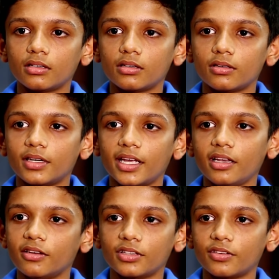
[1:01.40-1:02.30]
We played
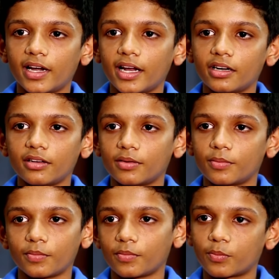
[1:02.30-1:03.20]
every day
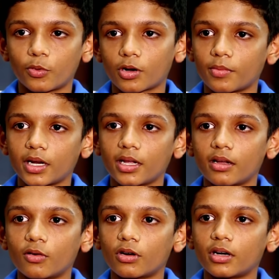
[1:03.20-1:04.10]
socially, and that's how we
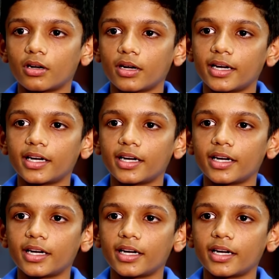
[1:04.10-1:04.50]
started.